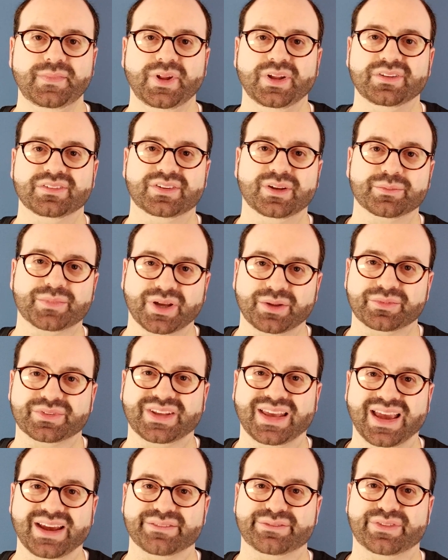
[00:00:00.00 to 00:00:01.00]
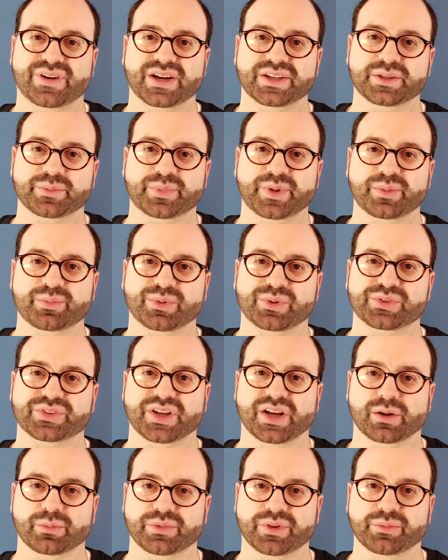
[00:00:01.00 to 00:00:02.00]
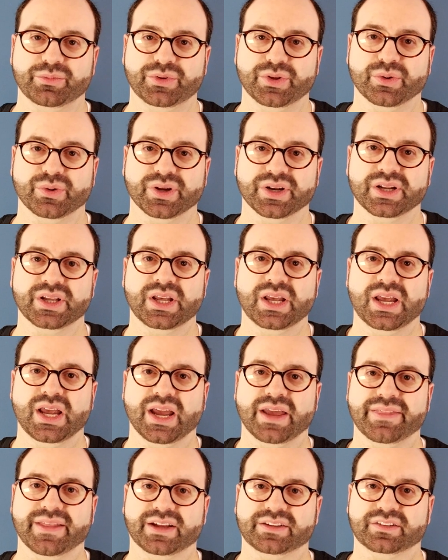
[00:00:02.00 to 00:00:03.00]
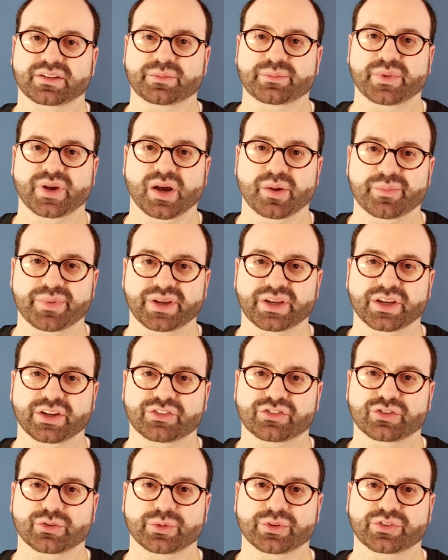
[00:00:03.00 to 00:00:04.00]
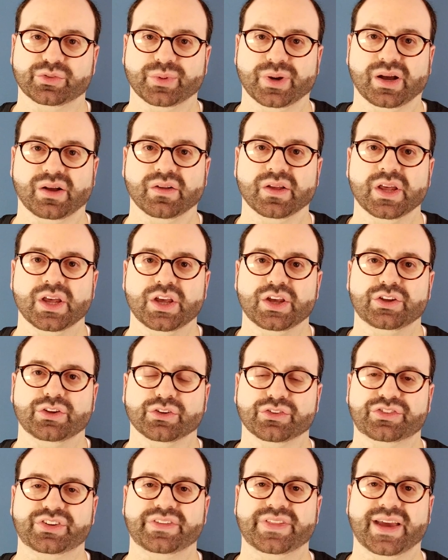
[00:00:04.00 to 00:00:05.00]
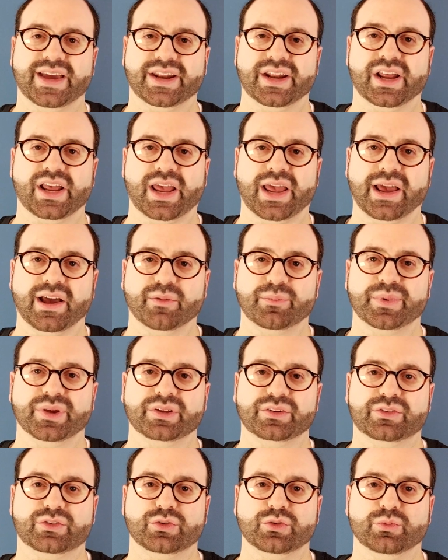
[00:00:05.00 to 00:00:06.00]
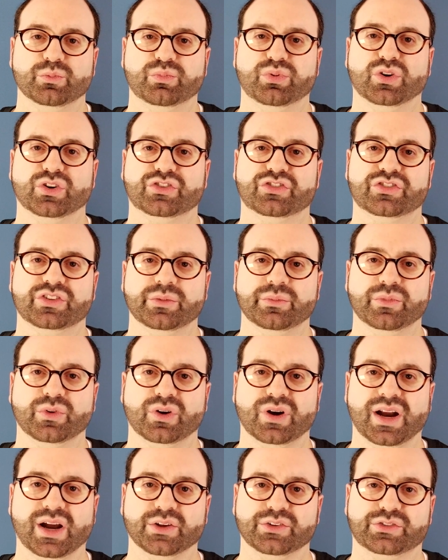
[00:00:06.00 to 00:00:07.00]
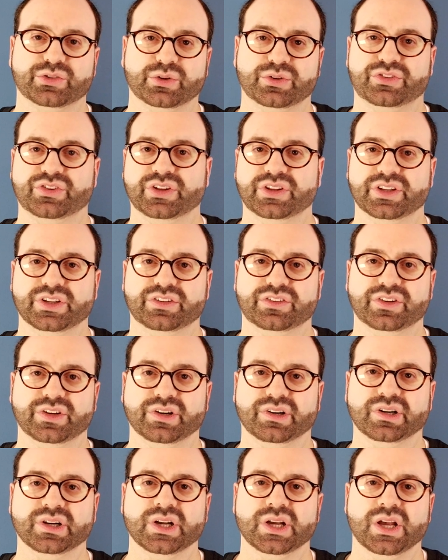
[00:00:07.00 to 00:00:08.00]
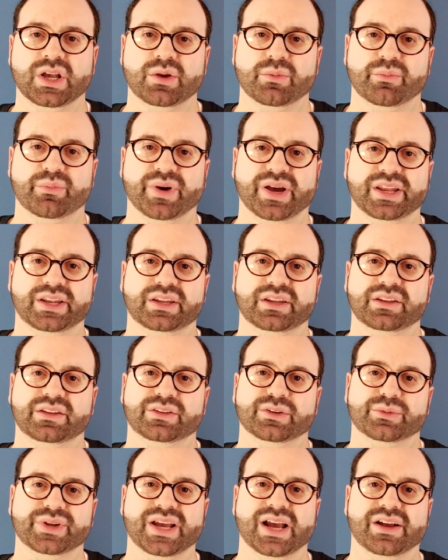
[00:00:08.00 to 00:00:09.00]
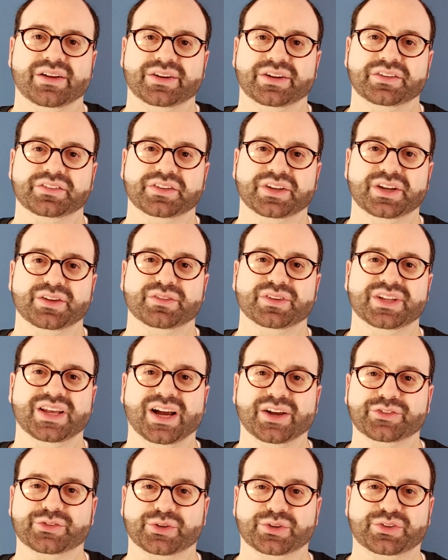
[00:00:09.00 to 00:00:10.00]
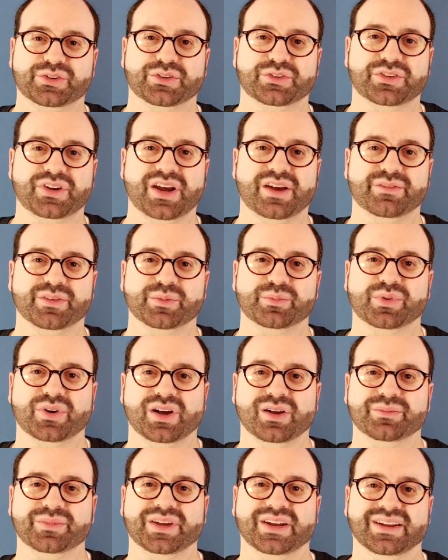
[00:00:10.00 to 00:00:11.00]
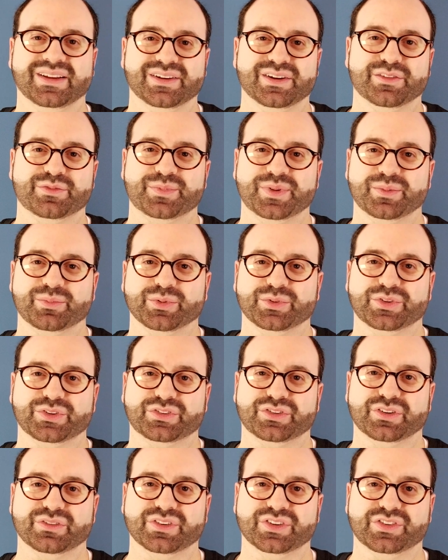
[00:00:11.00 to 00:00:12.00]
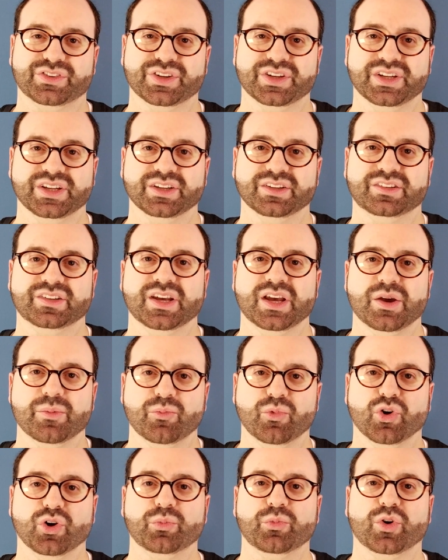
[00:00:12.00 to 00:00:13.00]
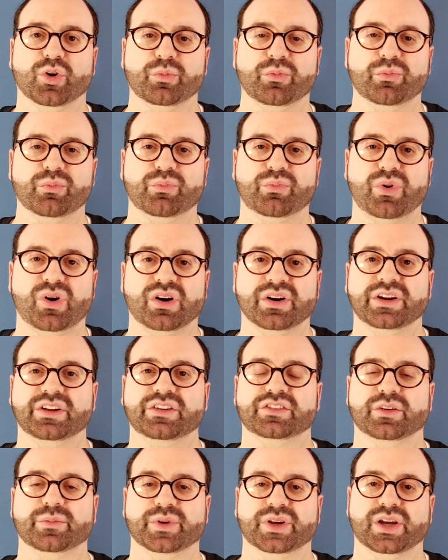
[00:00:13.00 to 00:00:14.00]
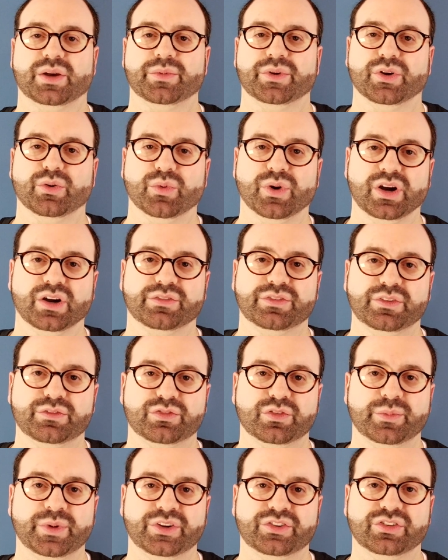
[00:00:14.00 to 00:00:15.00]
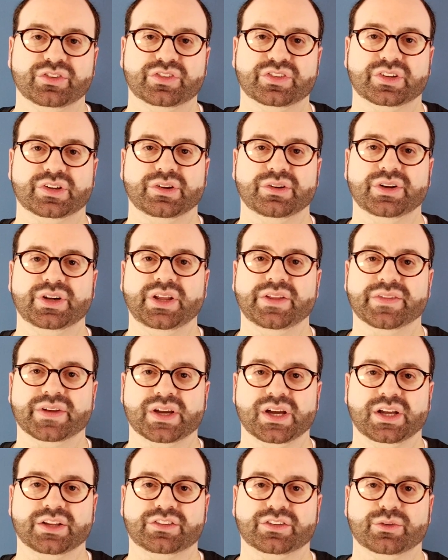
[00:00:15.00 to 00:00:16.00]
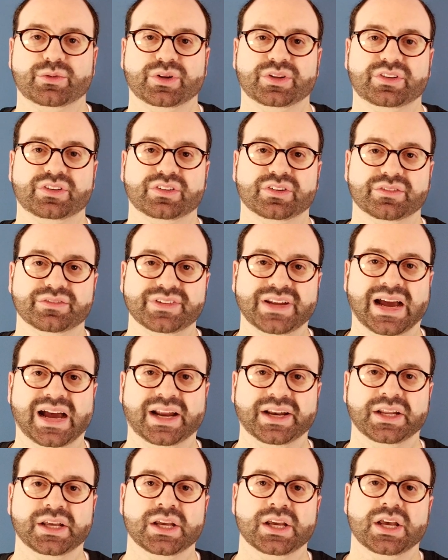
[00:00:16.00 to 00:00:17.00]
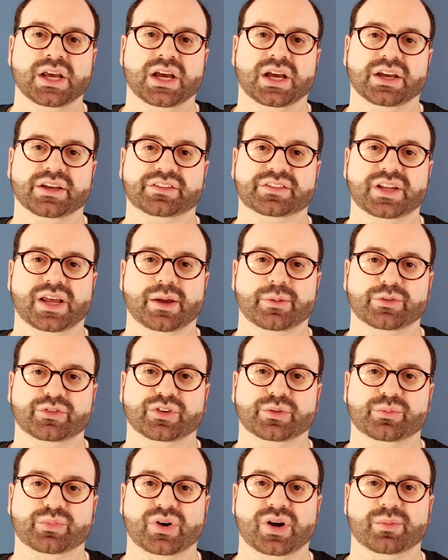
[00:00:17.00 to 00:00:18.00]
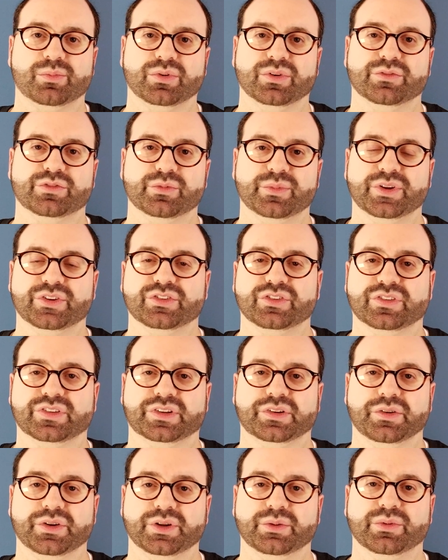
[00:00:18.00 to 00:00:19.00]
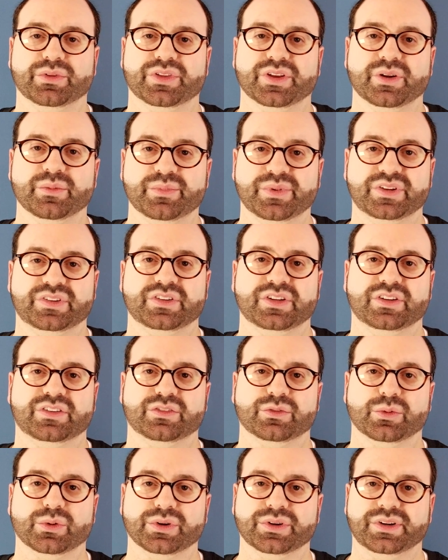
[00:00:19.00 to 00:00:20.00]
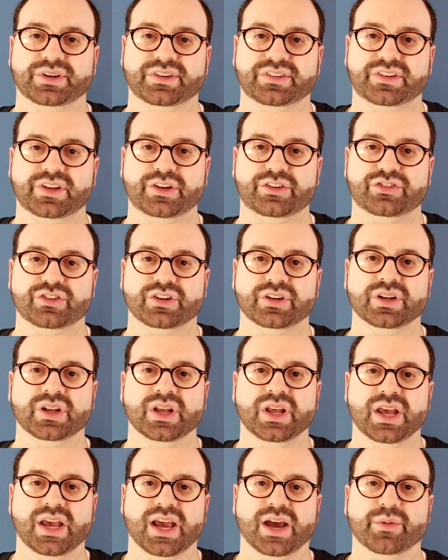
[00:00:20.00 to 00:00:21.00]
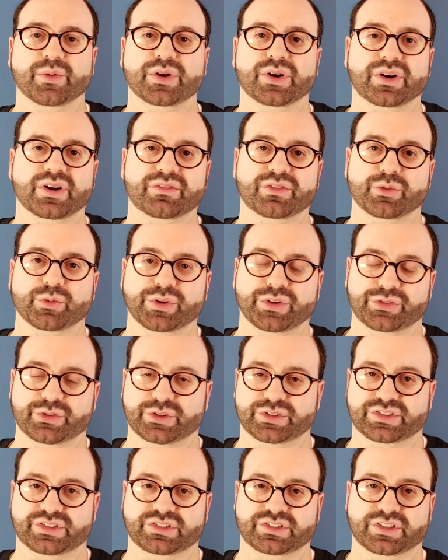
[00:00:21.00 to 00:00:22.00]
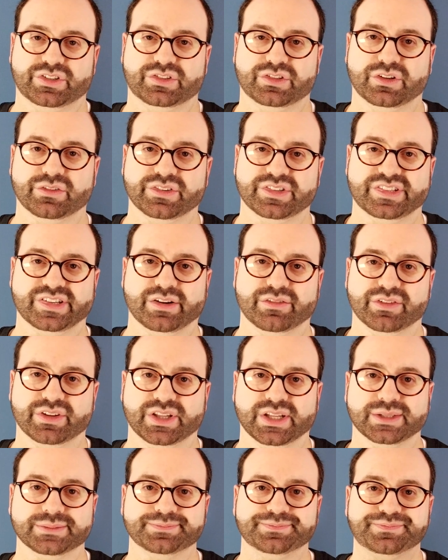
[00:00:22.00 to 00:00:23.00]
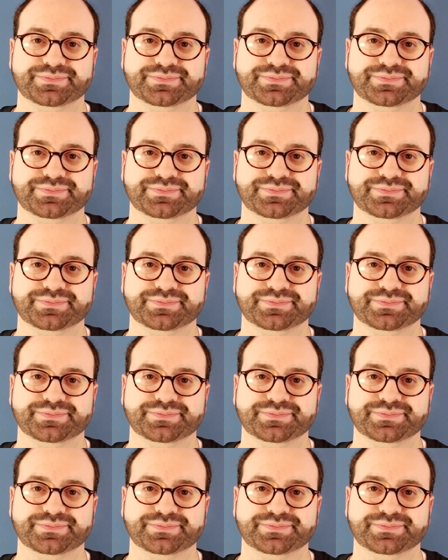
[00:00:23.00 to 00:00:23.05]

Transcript: sometimes can't find the people to help them do it, and that's a big issue as well. You'll see that helping to push some more outsourcing this year, but the reality is that even the outsourcers are having a problem getting enough people to service the needs. More and more parties are becoming aware of information security and the consequences of not establishing proper information security within a business or organization, and we don't have the resources to service everything.